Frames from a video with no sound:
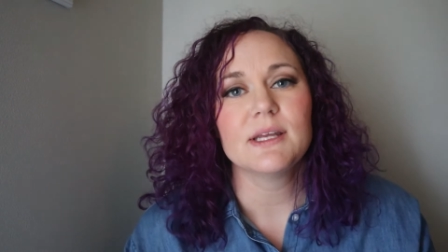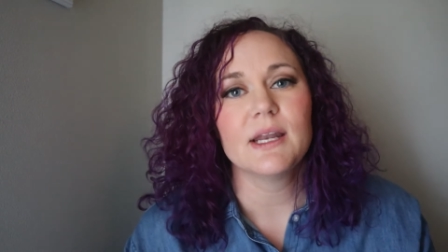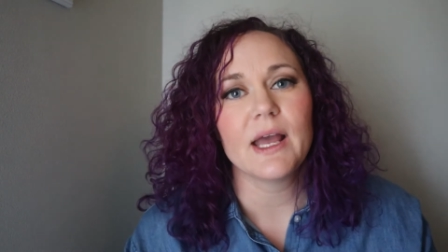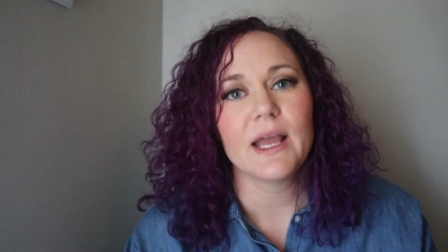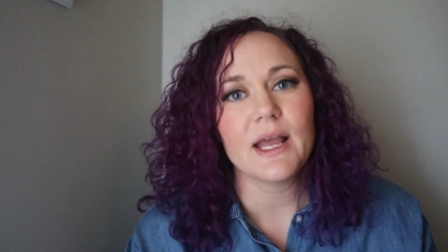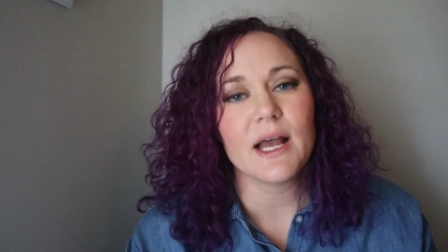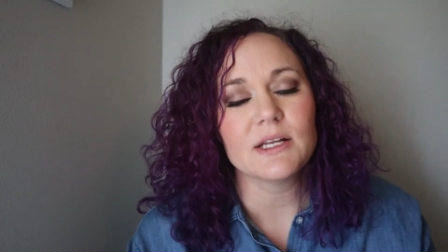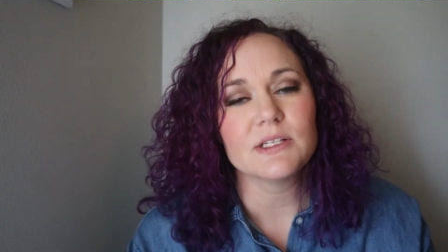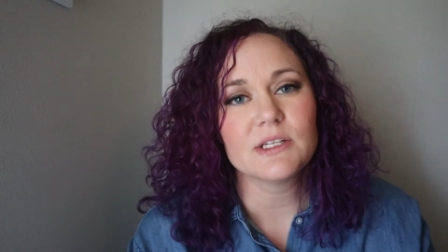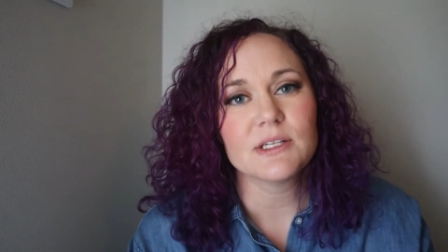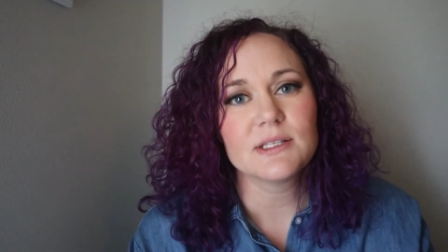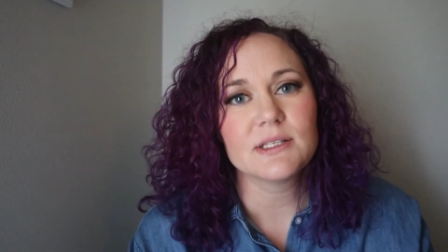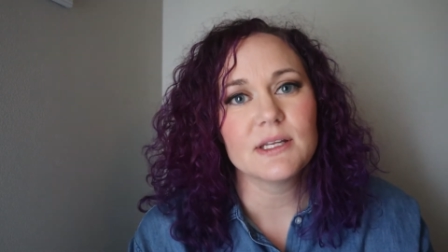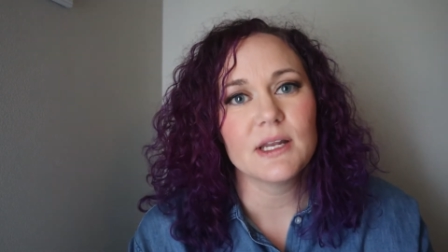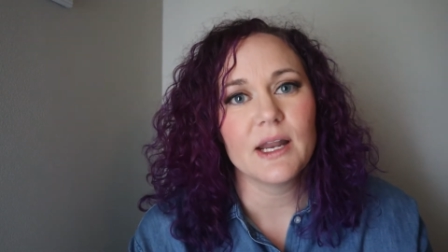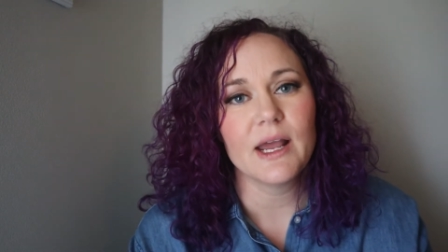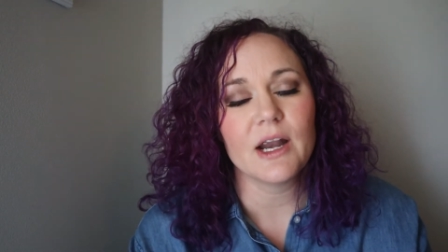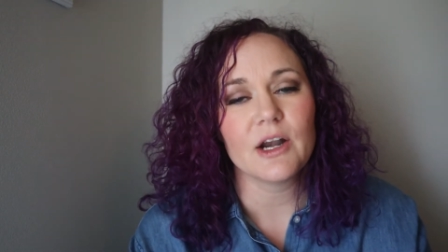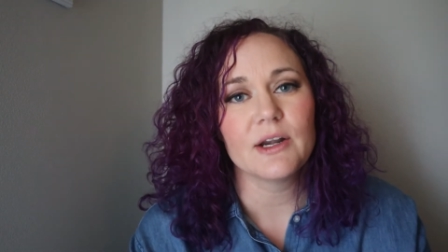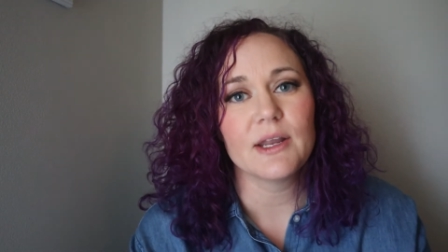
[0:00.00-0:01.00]
today I just
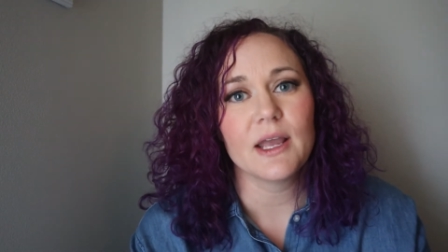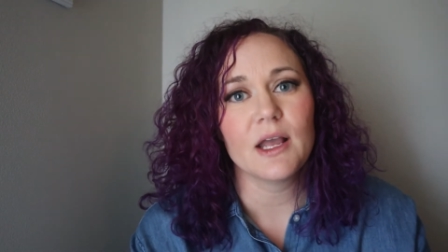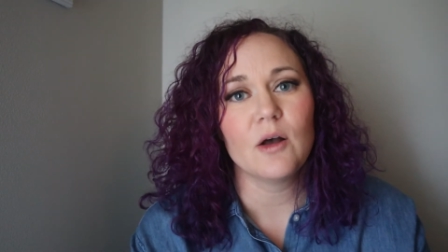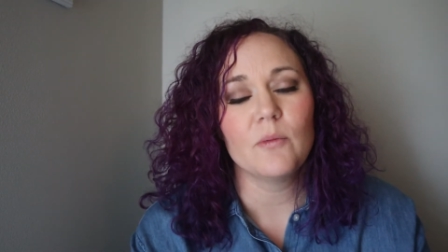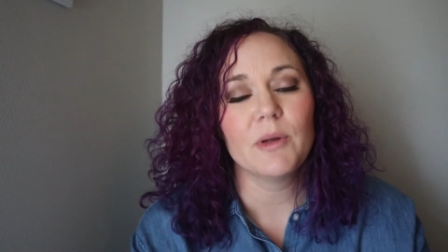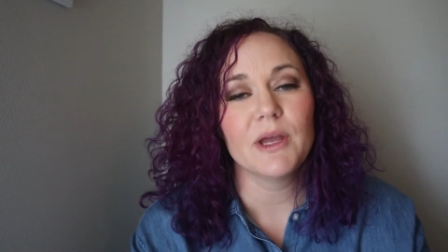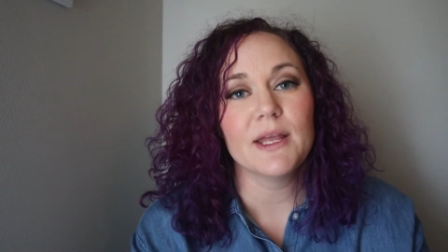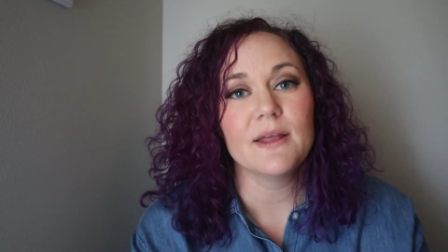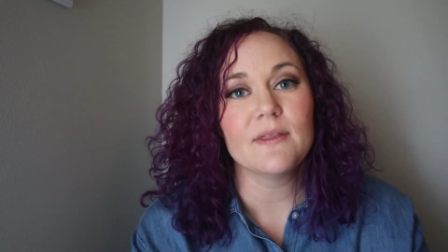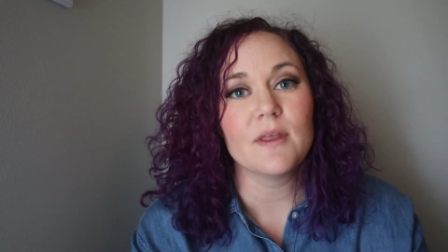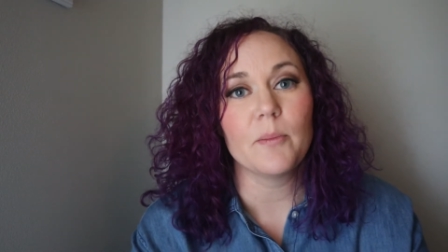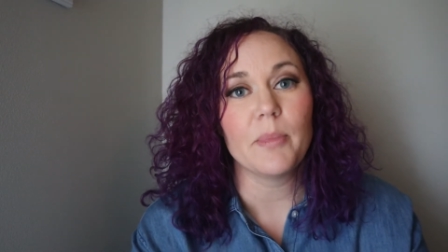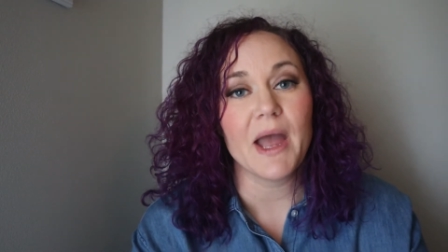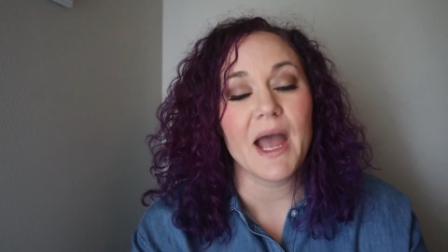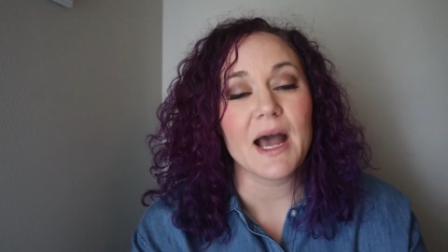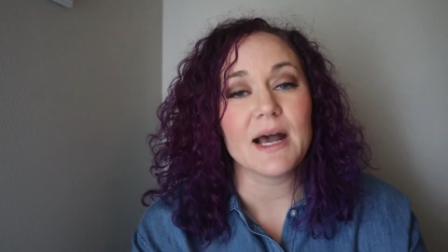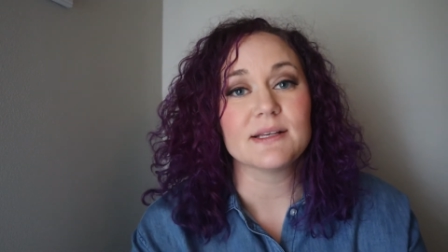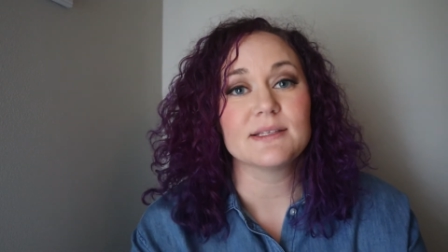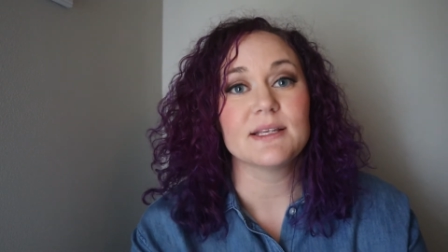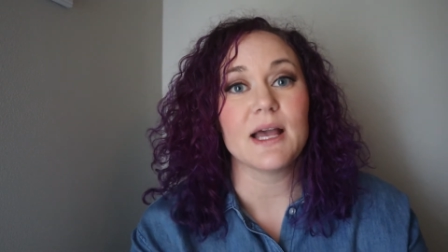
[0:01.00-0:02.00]
did hair down, but in the
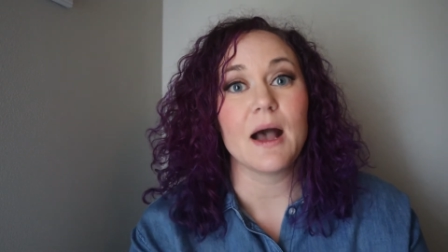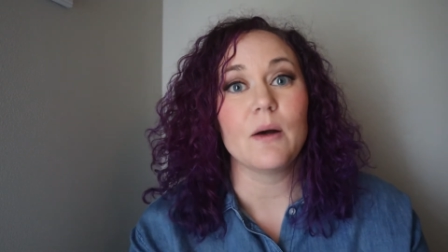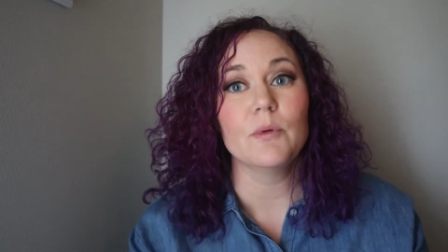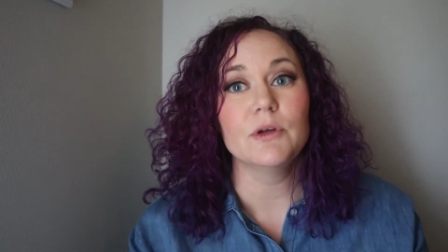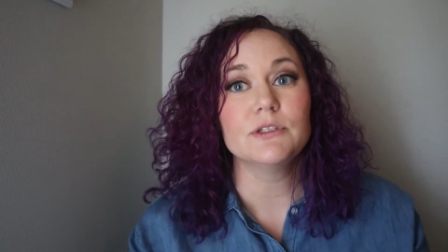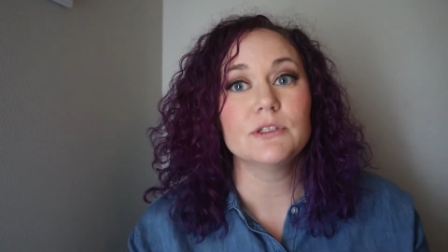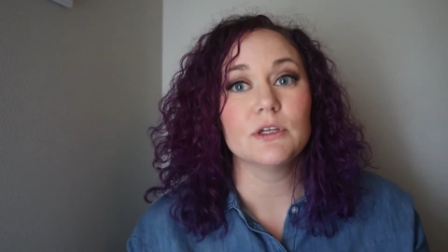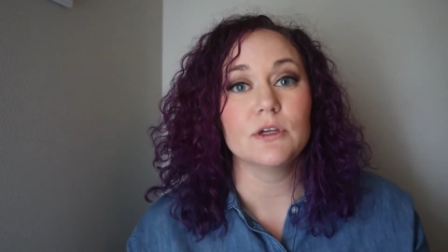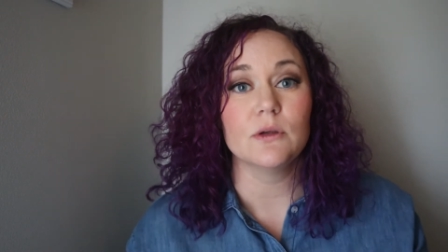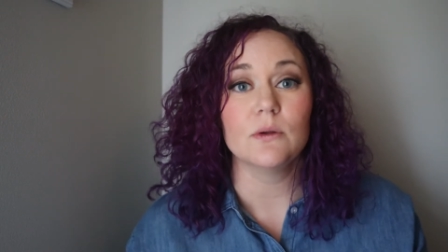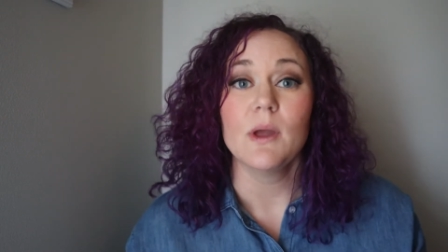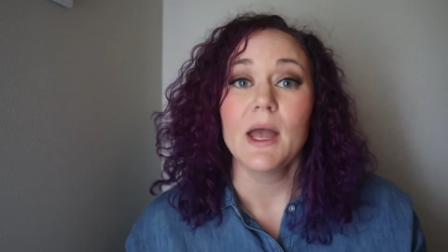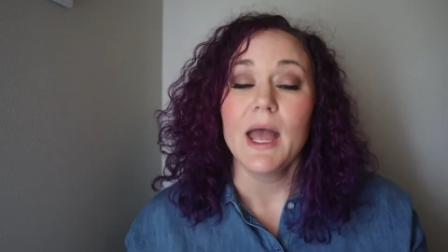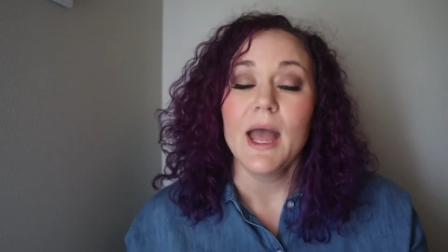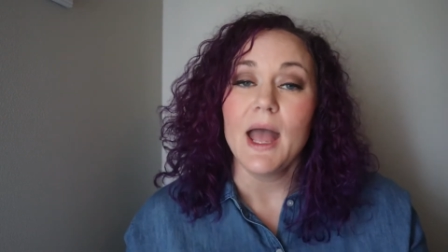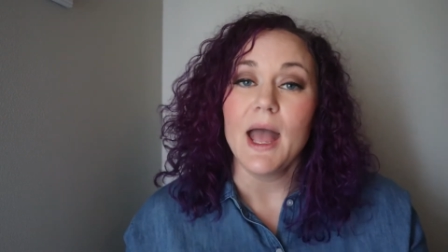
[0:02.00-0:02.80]
past I would do